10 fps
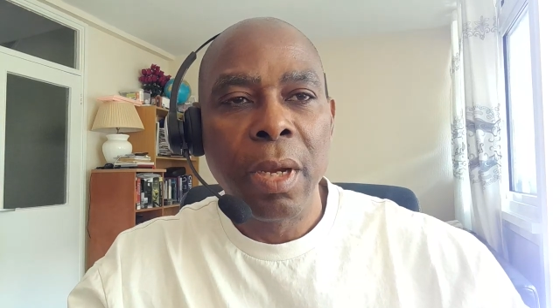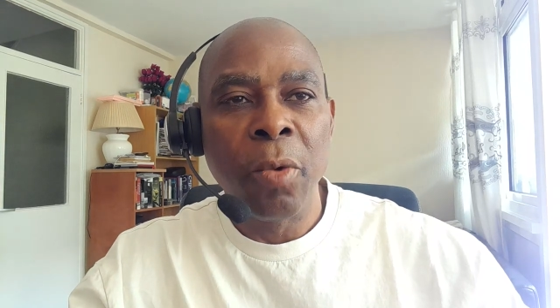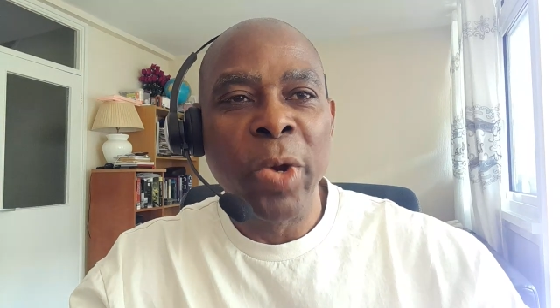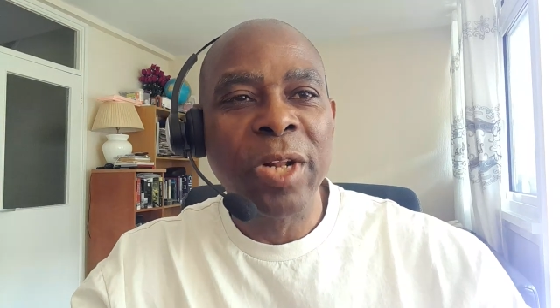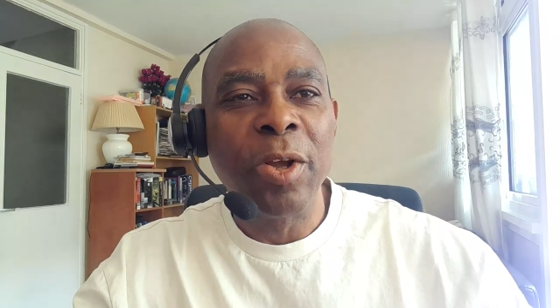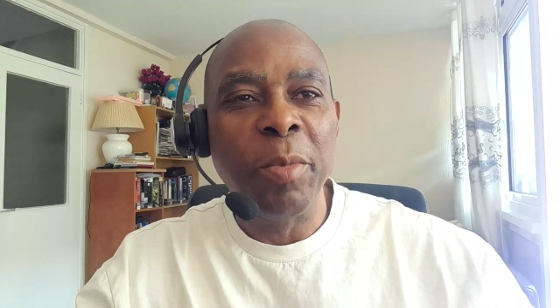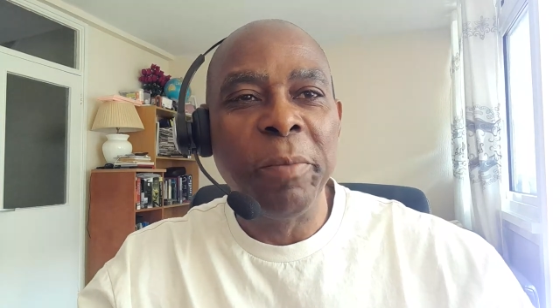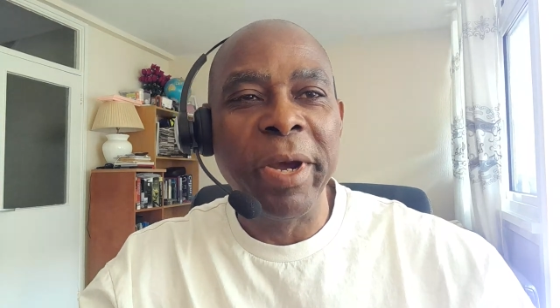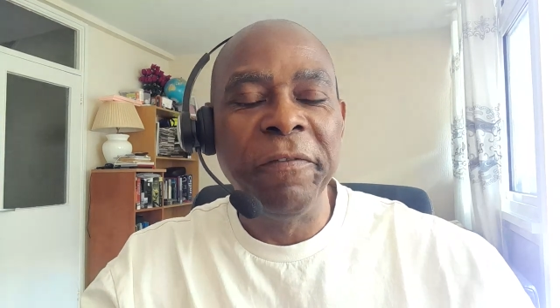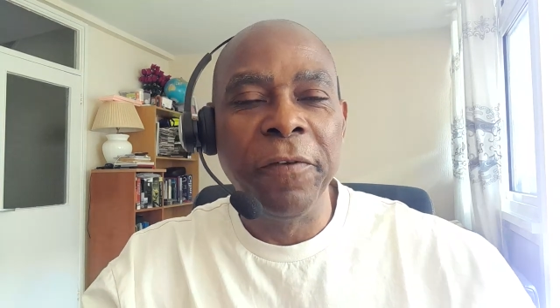Welcome all
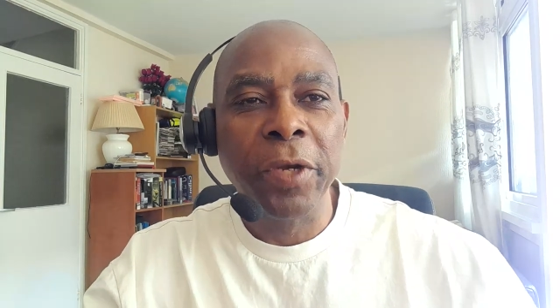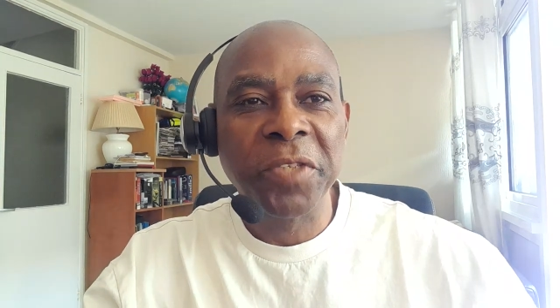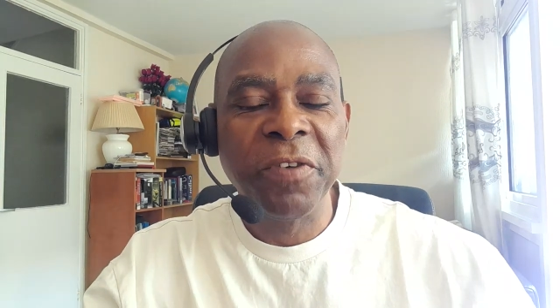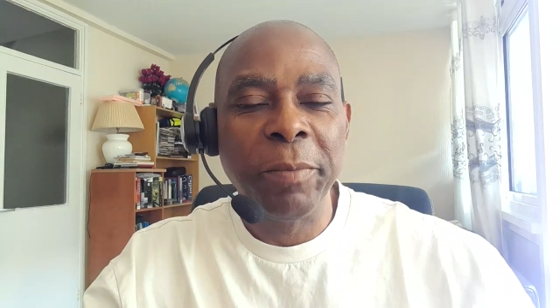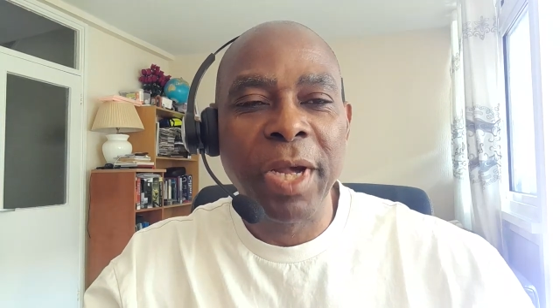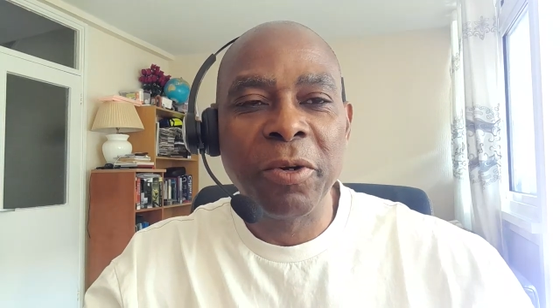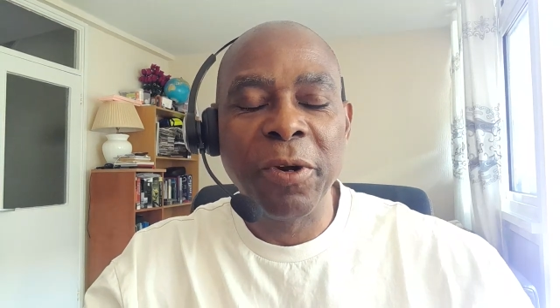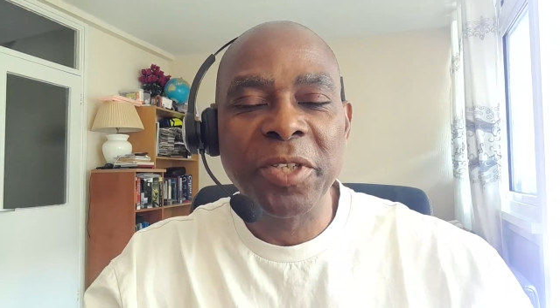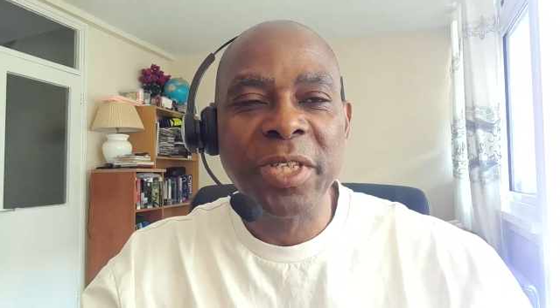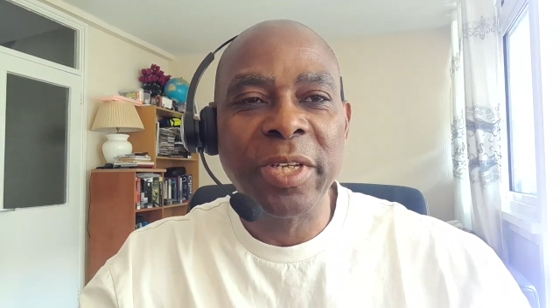my viewers from
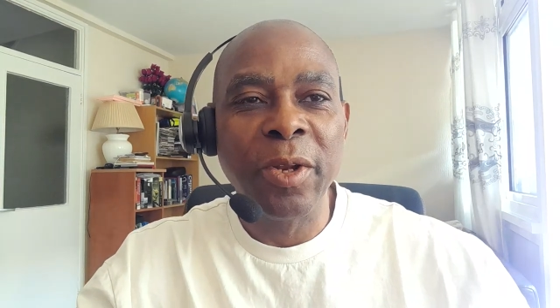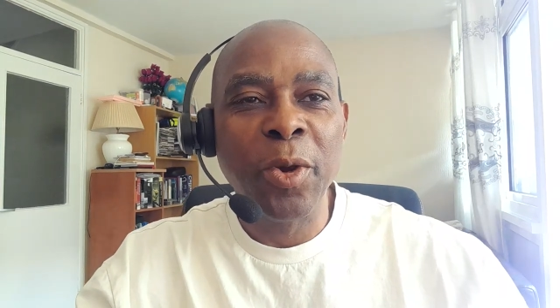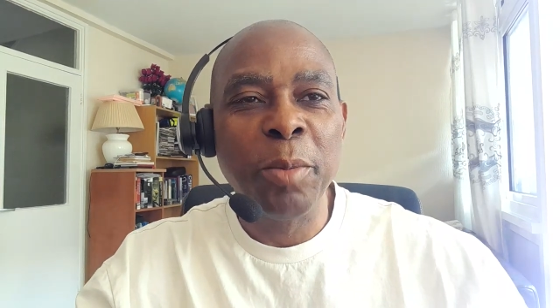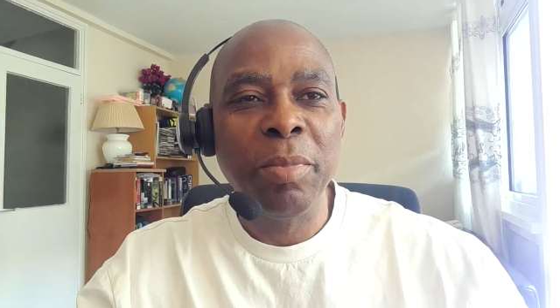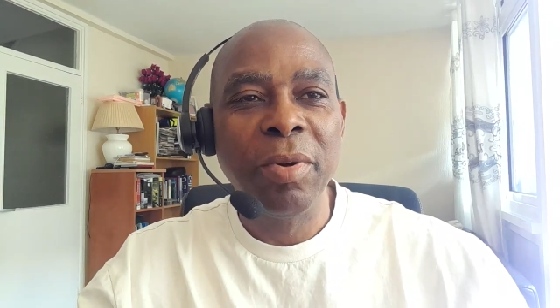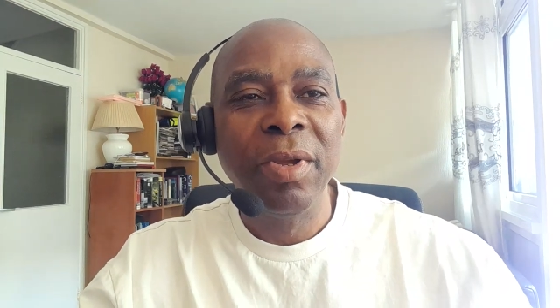across the globe.